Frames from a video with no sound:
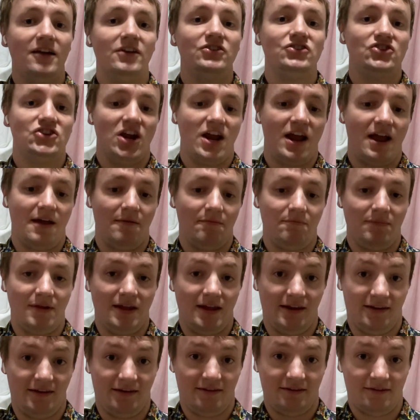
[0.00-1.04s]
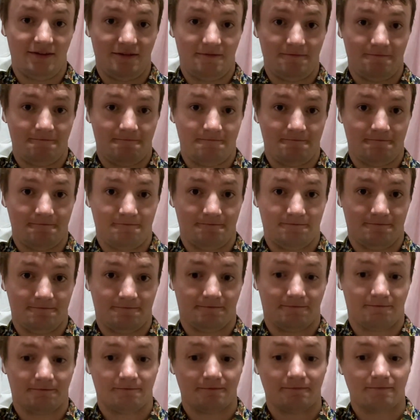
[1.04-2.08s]
champions.
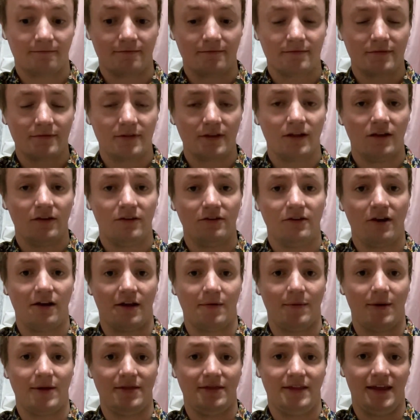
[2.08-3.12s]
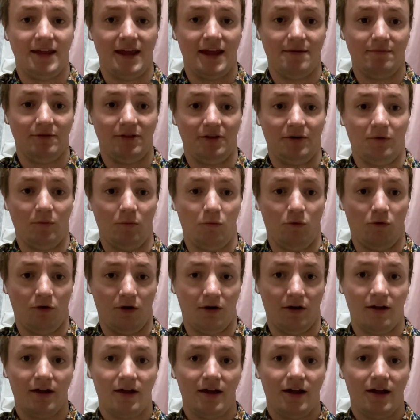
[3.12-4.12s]
Let's talk about the game a little more.